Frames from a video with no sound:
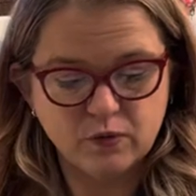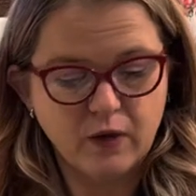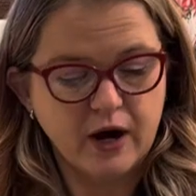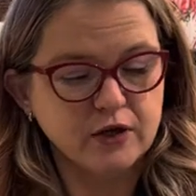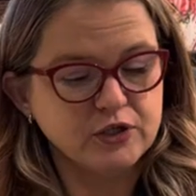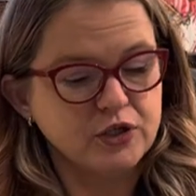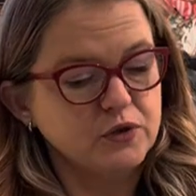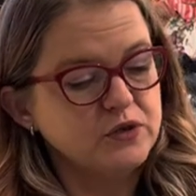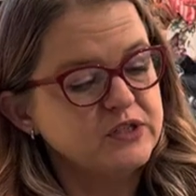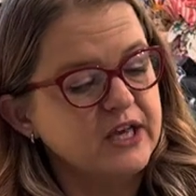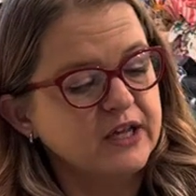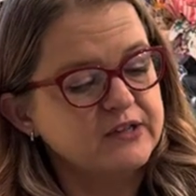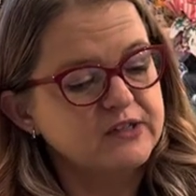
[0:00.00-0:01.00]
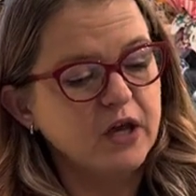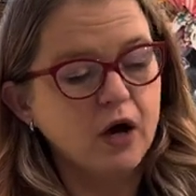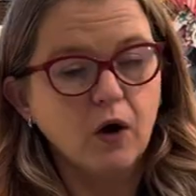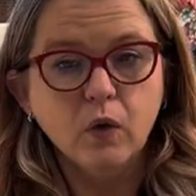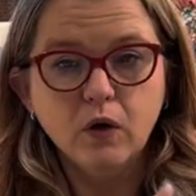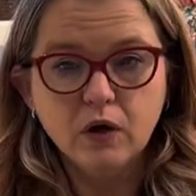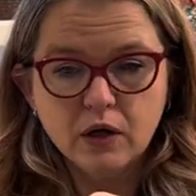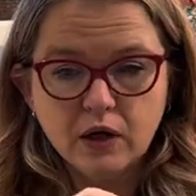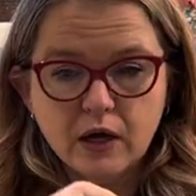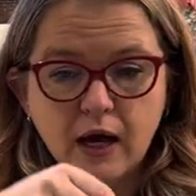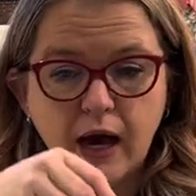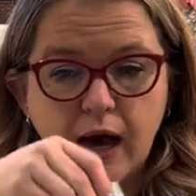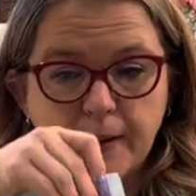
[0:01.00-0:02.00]
where two sticks go
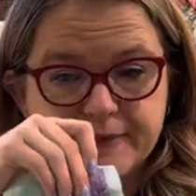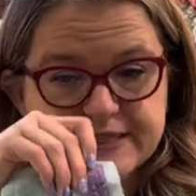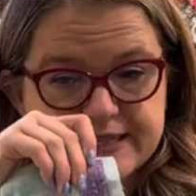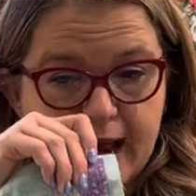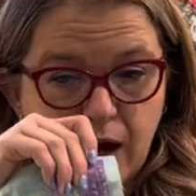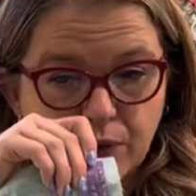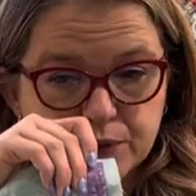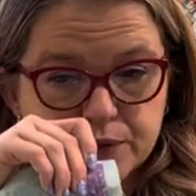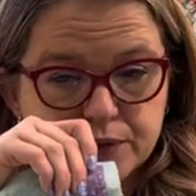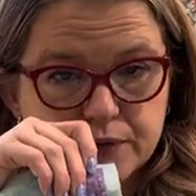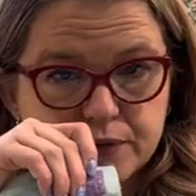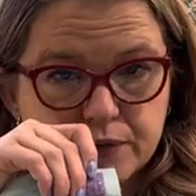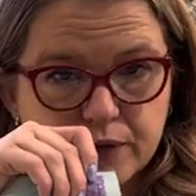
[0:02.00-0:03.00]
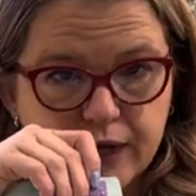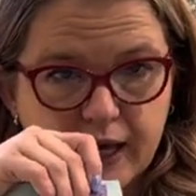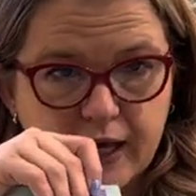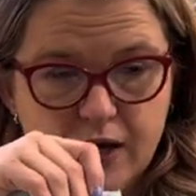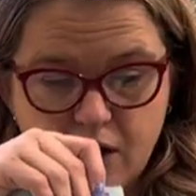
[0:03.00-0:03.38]
up and down okay?